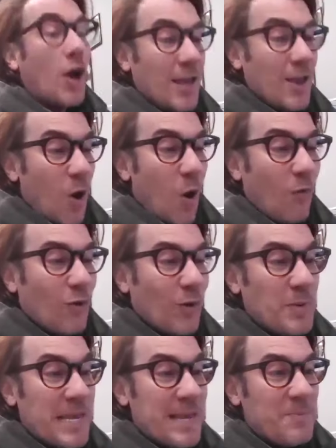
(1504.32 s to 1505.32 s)
talking
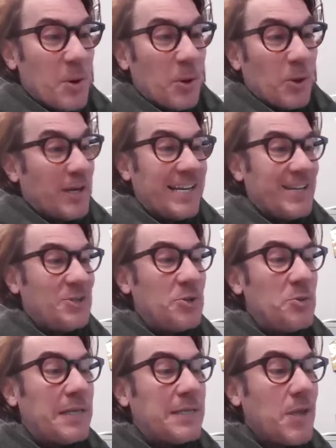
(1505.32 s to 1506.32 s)
over people or
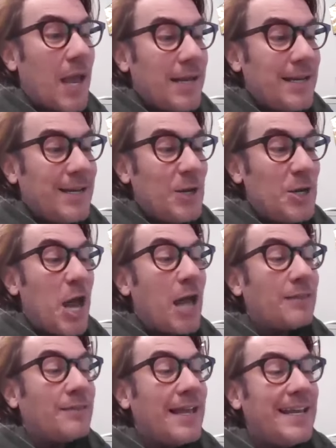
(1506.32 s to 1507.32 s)
getting too excited and
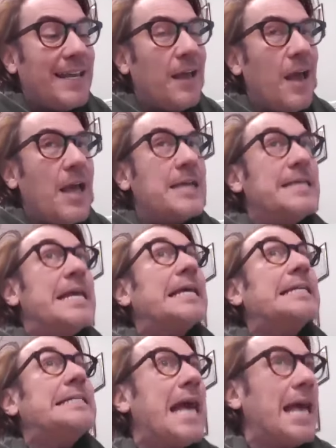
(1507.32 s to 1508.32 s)
not letting
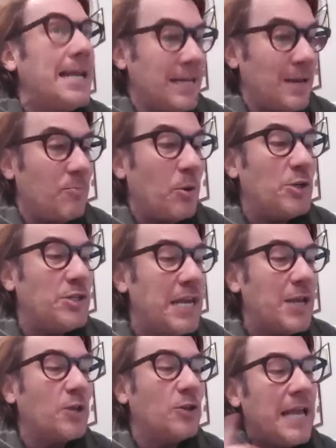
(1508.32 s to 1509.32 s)
Nick Ted,
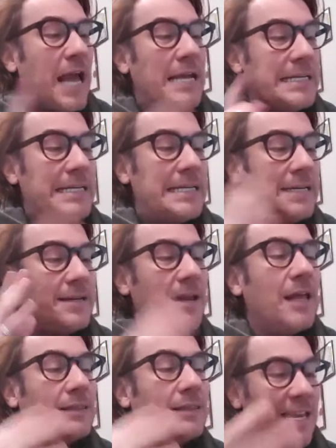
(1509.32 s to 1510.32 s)
I didn't
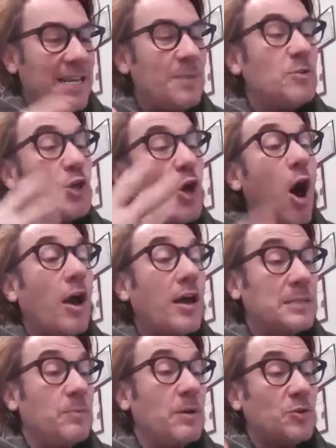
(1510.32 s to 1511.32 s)
let him
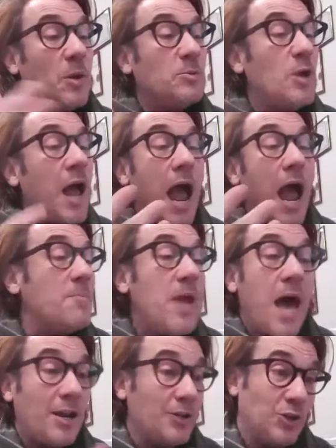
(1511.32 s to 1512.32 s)
talk as much. So
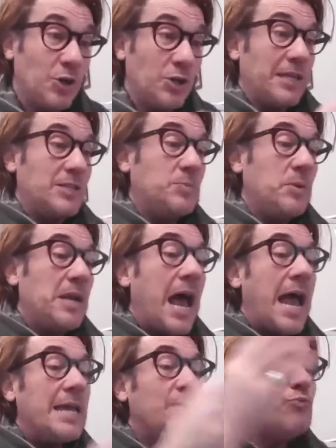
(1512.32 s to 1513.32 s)
I'm not a journalist,
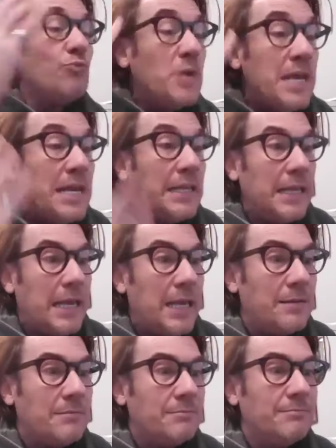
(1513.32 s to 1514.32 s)
but I
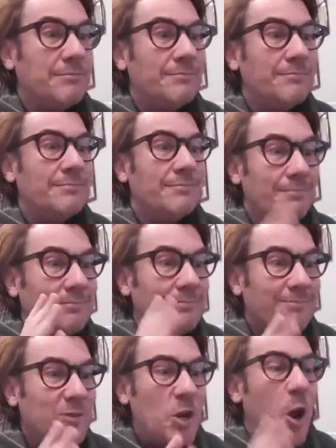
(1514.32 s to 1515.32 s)
really,
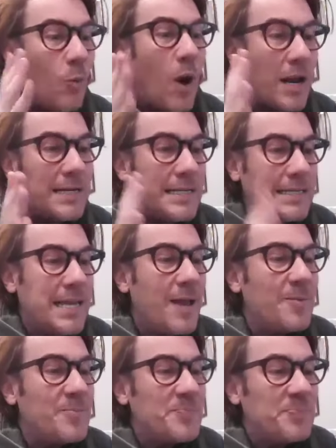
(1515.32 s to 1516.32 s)
you know, wanted
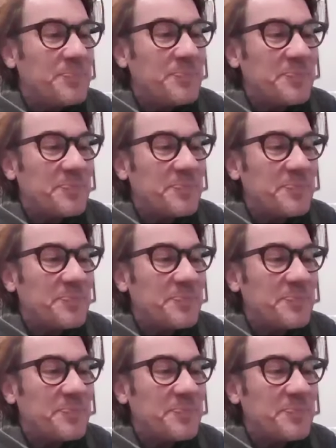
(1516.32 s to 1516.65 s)
to say.